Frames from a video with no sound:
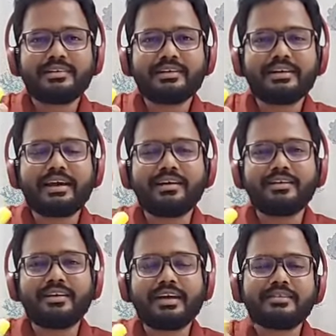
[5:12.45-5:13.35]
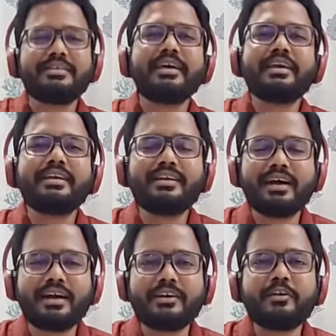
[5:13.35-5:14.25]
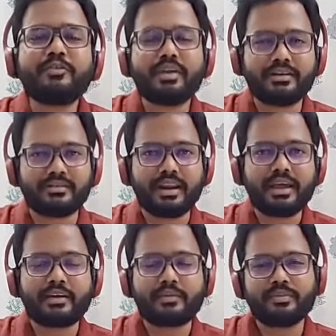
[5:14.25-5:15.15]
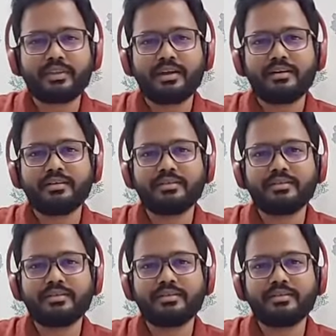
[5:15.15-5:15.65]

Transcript: uh, is there any uh, difference like uh,